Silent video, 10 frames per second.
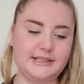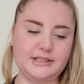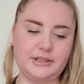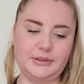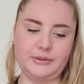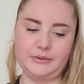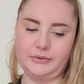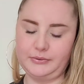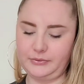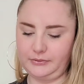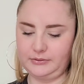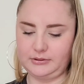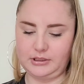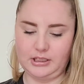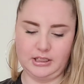do
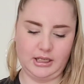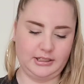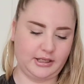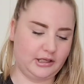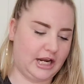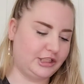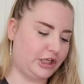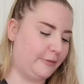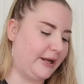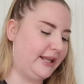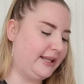another eyeshadow palette.